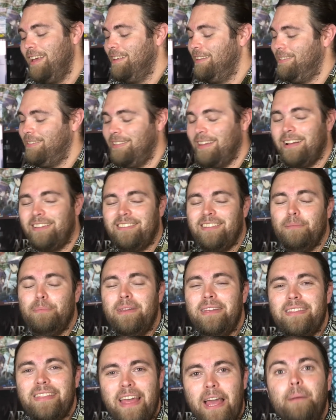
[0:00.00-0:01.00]
Sucks to
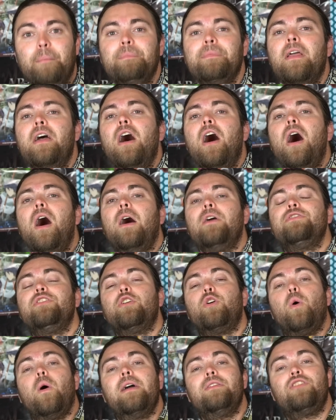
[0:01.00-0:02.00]
be them.
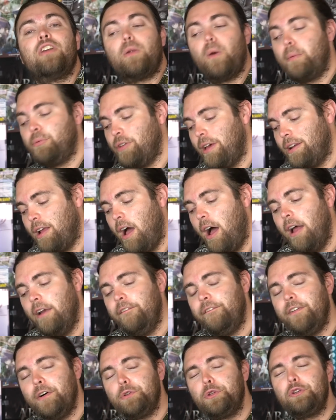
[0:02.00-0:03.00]
Also, go ahead and check out our website,
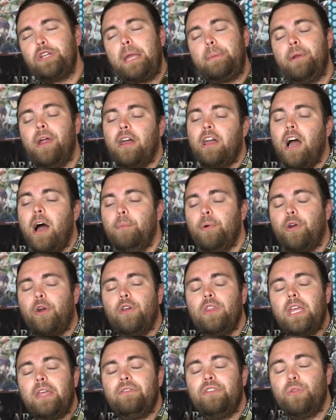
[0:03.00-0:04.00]
unfilteredgamer.com. We're
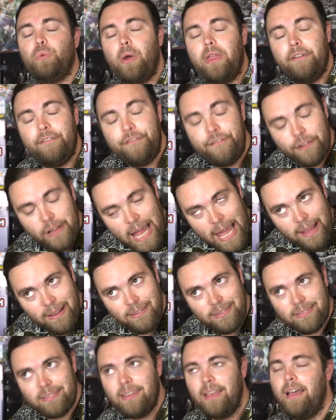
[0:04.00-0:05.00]
currently giving away the
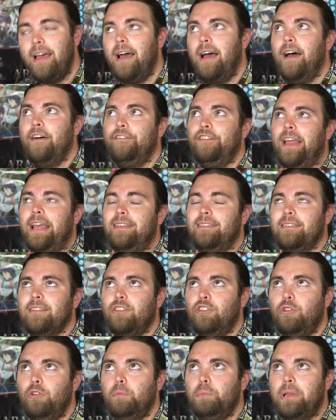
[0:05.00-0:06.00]
flanks uh, Flanks is a
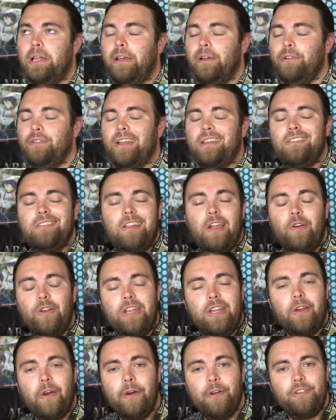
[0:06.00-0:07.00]
two-player
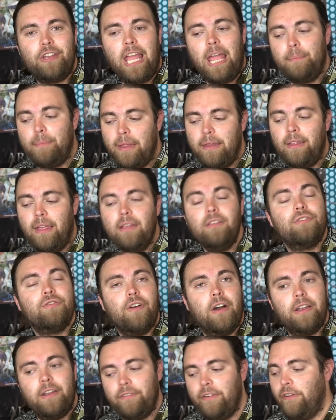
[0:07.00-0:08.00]
dexterity card game. It is
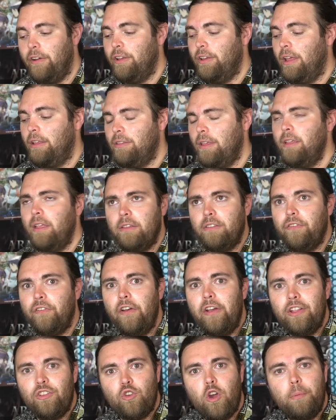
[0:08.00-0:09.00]
fun and very, it's, it's a
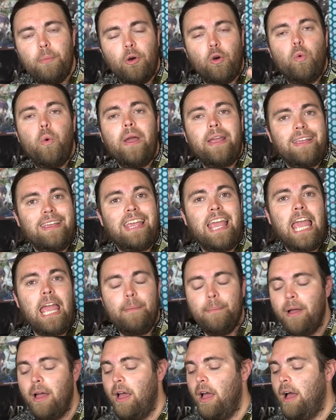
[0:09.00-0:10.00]
very enjoyable quick
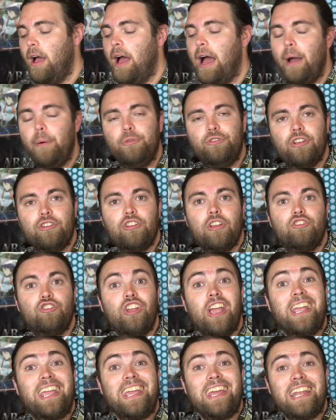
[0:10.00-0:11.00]
game. Uh, I would suggest
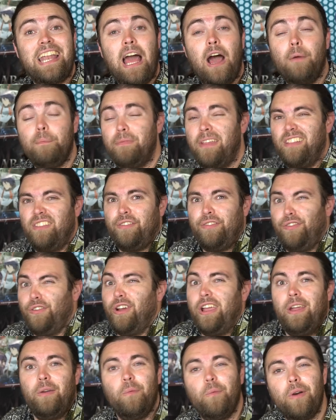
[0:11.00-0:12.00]
checking it out. It's
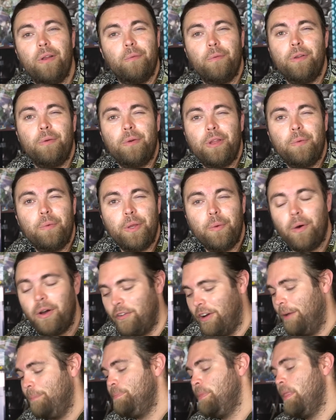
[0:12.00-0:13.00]
free. What, wait, what do you
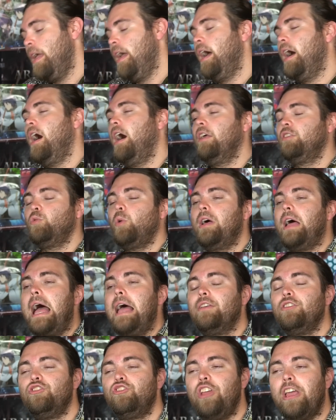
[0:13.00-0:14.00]
want, right? Uh, as well
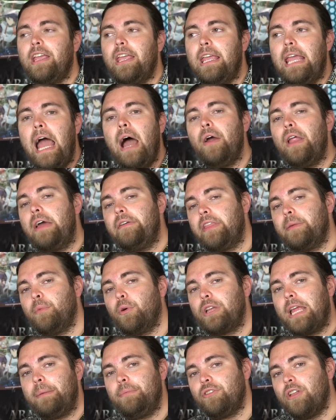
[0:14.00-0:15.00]
as checking out
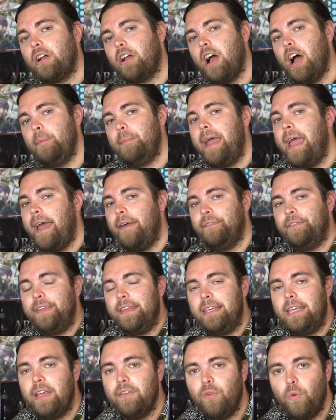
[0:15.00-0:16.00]
everythingboardgames.com and
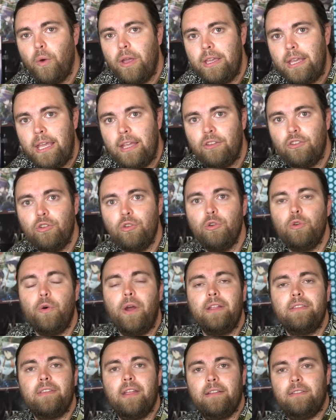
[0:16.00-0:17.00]
the Giveaway Geek, two
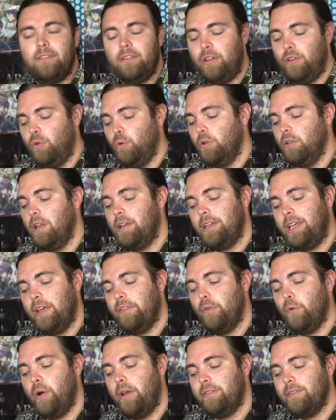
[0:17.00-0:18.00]
great sites. to can do a lot of
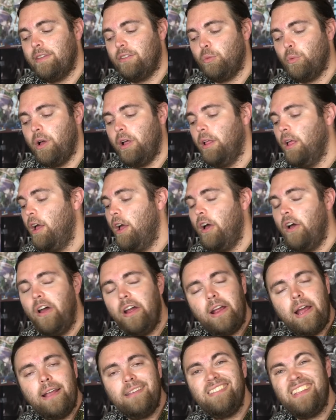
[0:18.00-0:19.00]
giveaways as well. All
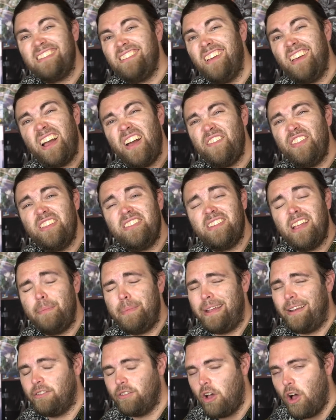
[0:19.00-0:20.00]
right, guys, that's all I got for this
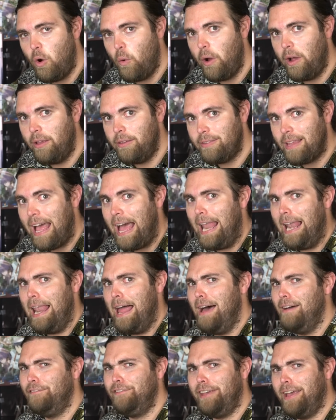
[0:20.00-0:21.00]
time. And as always, I
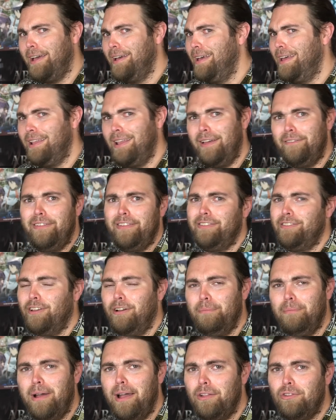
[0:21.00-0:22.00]
love you. I love you
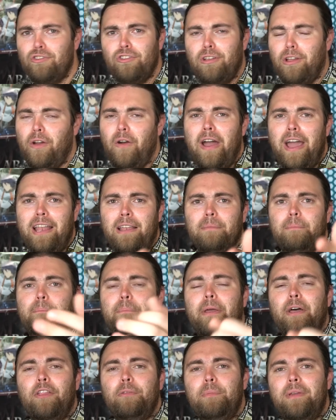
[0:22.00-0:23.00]
so much. Go ahead and
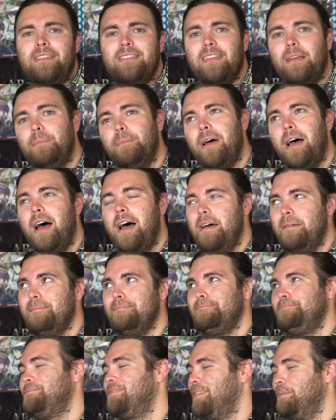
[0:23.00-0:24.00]
build me some, uh,
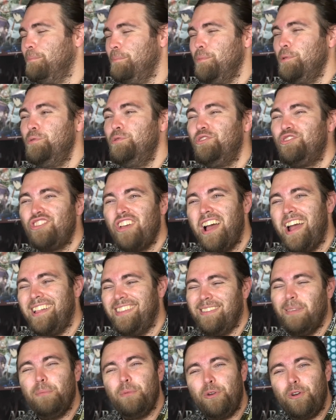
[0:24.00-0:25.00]
some
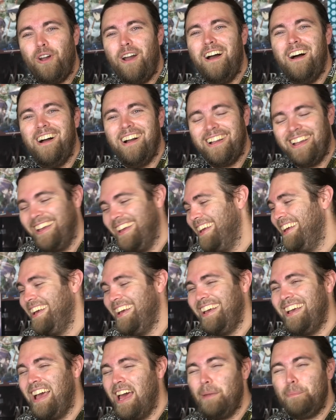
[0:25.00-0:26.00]
moonshine, some grog.
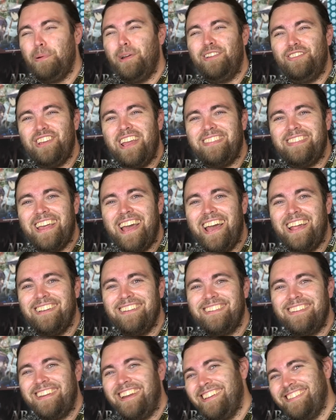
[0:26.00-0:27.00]
I'd appreciate that.
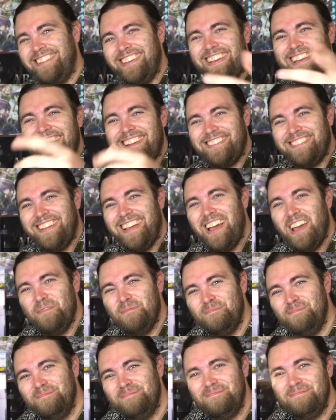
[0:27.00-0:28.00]
I'll see you next
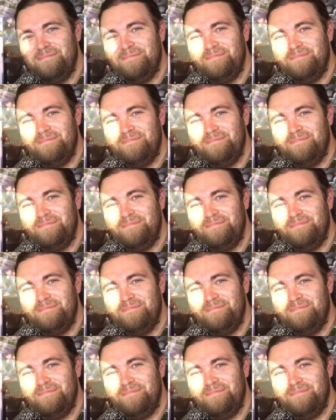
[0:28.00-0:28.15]
time.